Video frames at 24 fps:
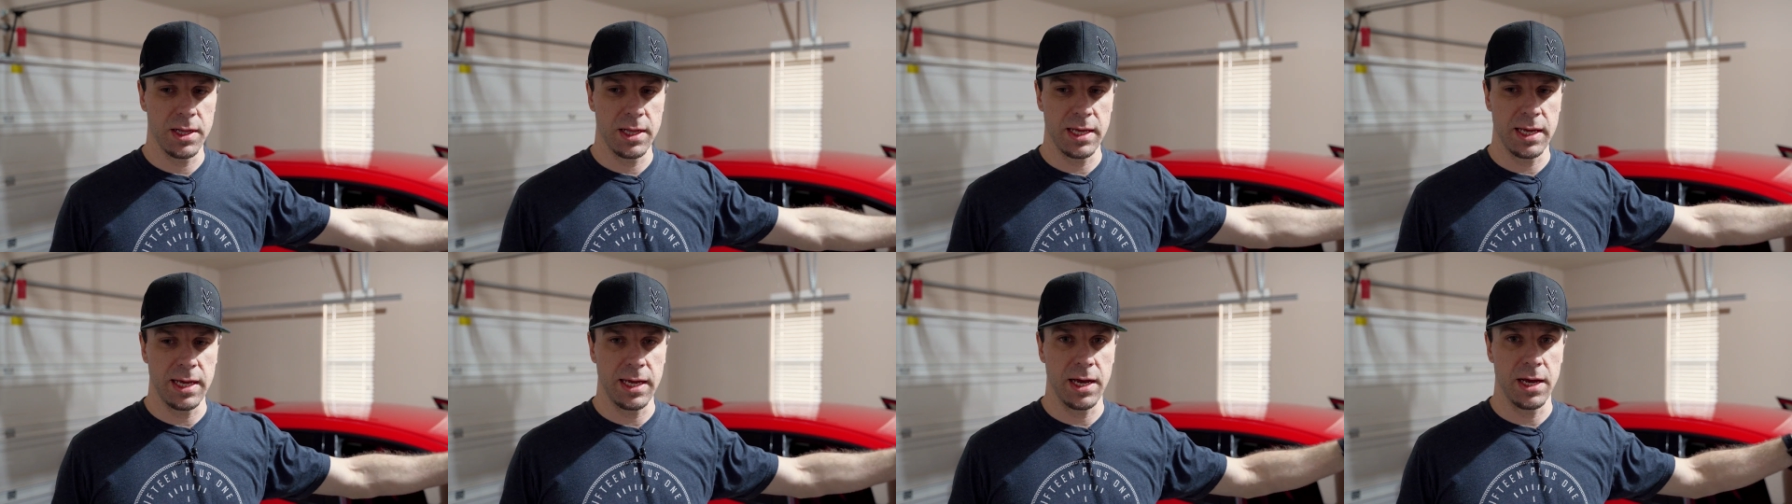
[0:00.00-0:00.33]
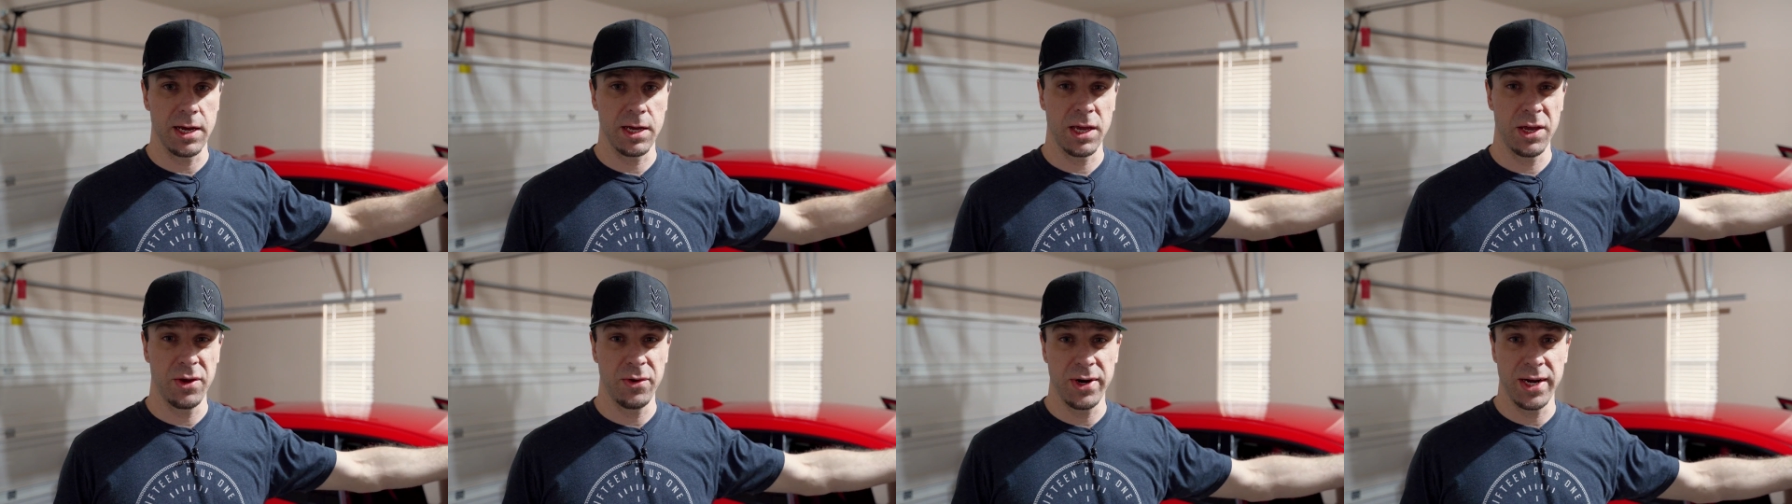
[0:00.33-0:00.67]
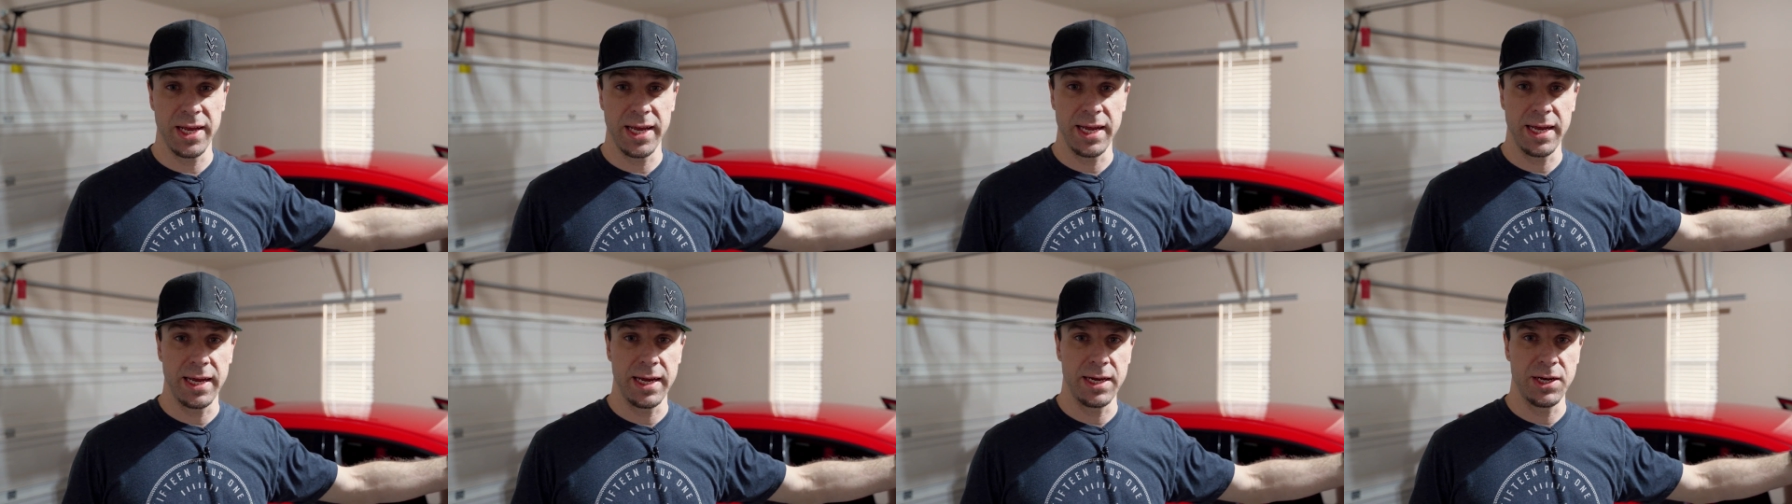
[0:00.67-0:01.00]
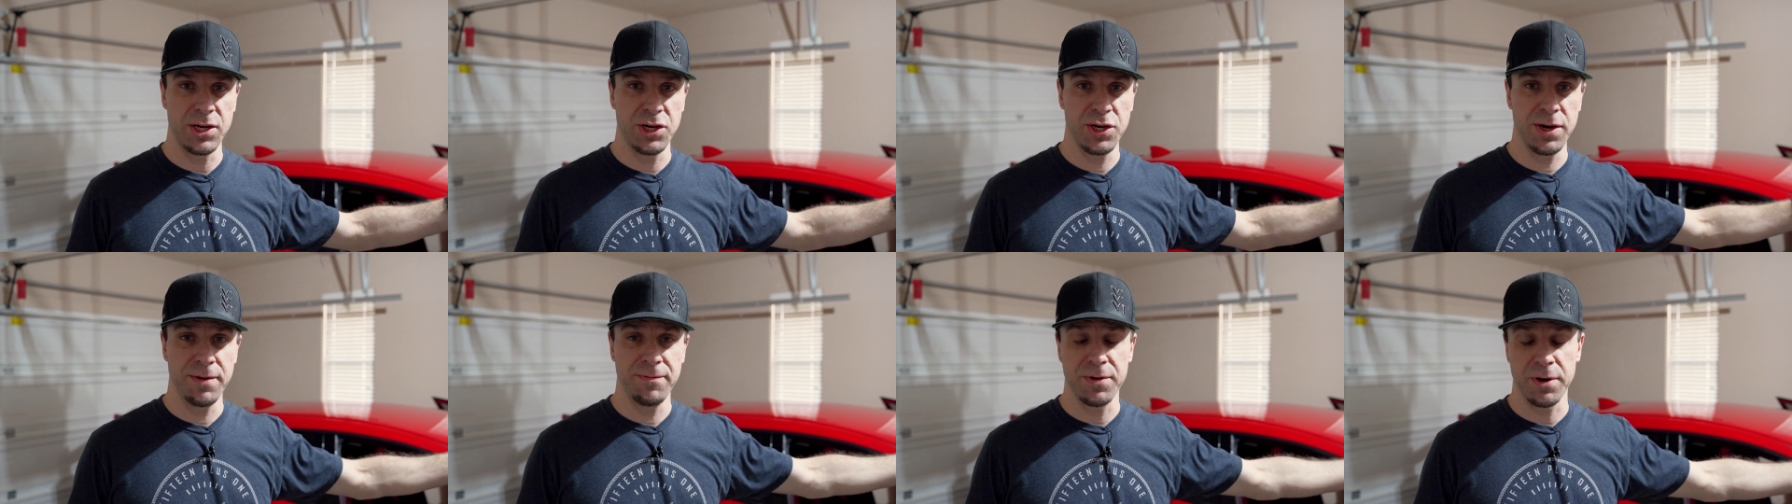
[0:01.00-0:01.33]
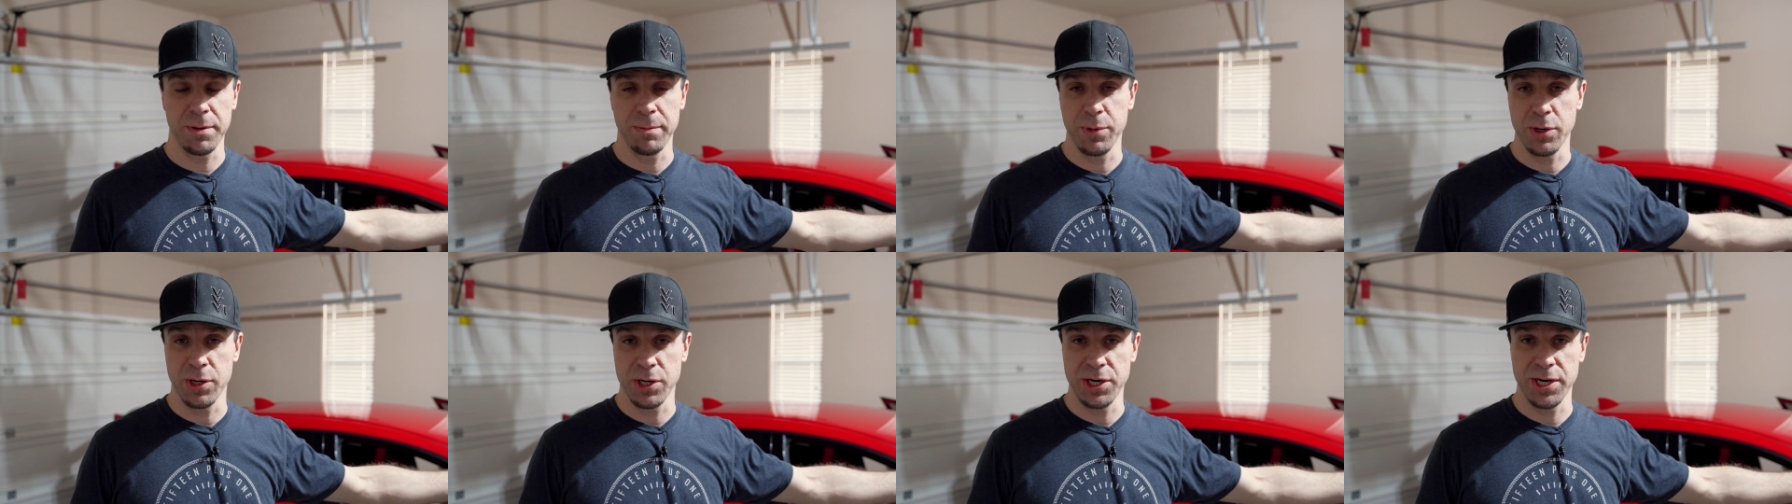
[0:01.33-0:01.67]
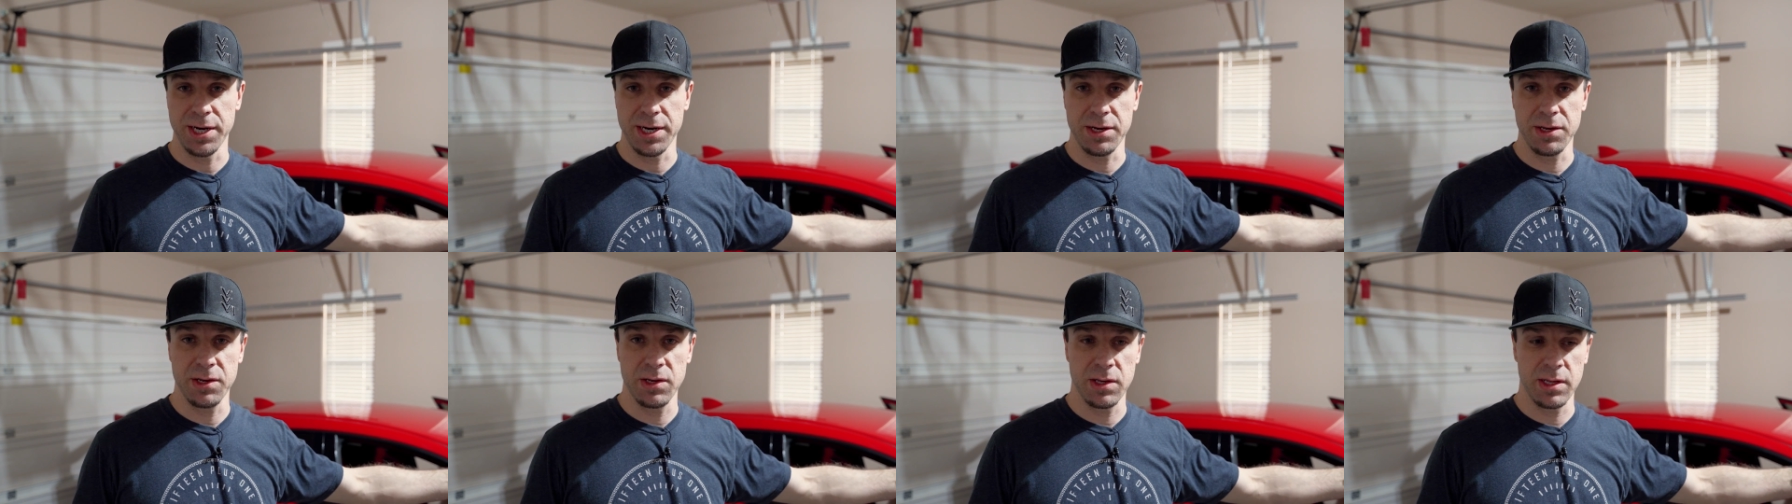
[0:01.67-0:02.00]
the Acuity shifter
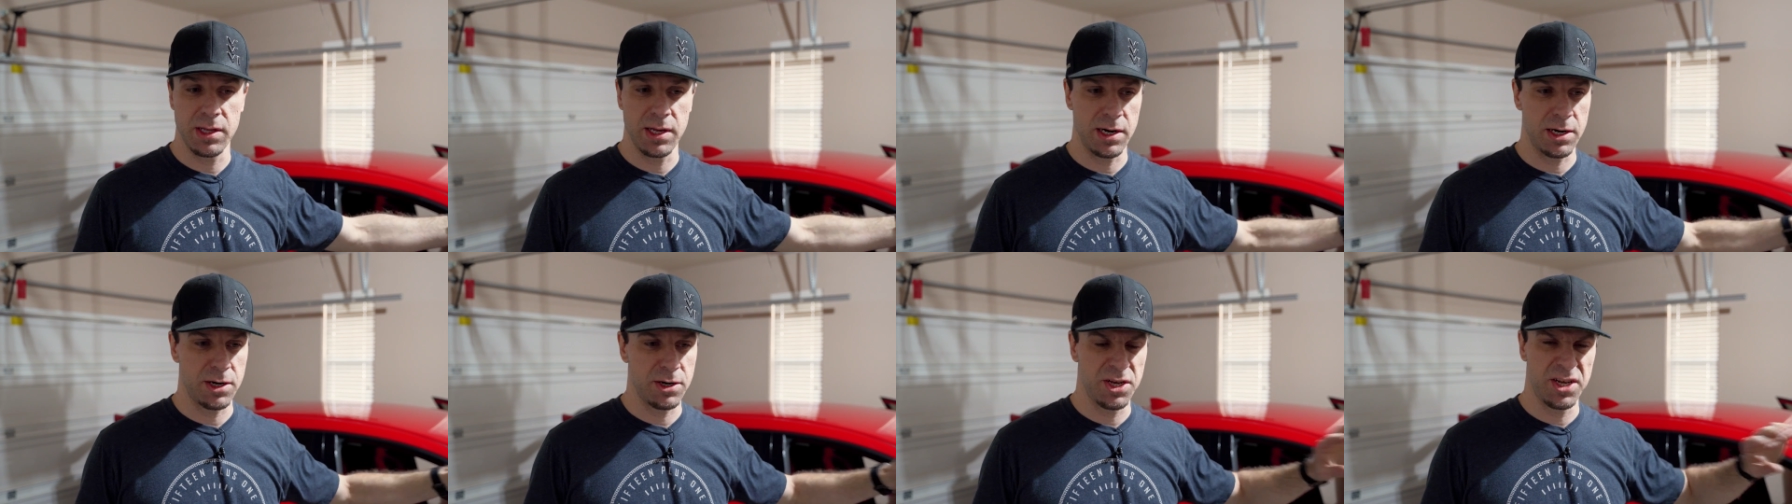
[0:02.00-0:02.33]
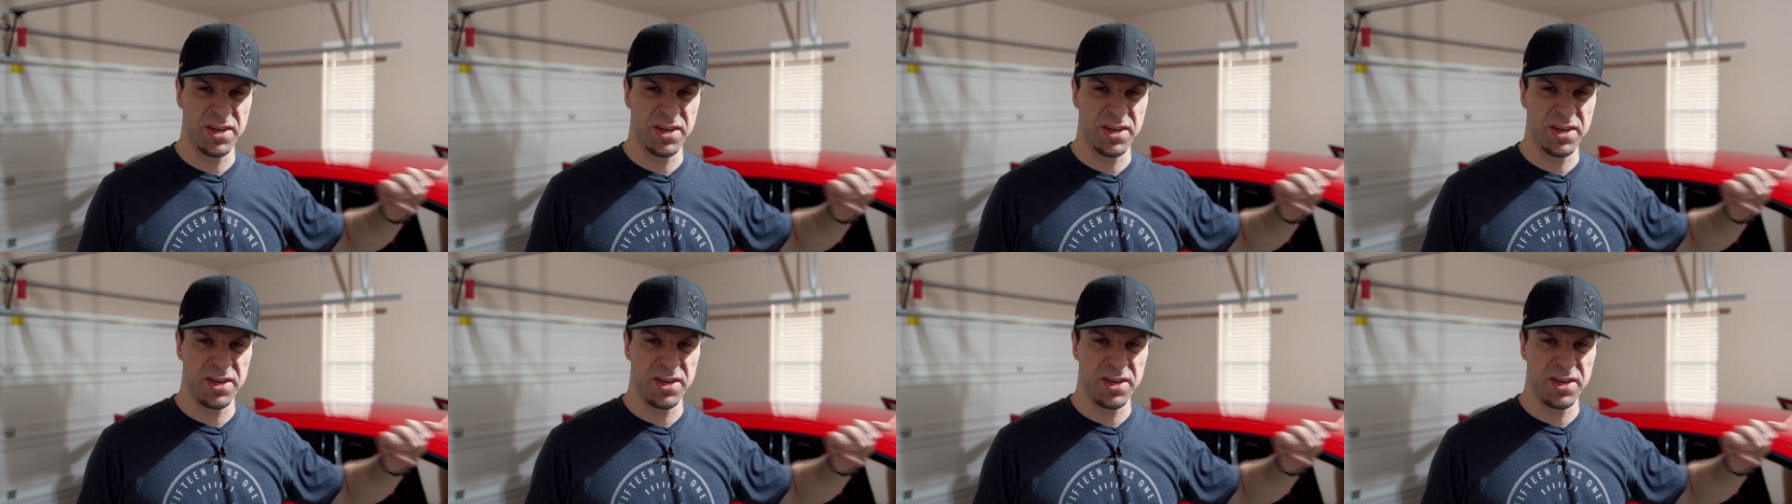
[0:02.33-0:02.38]
bushings. They're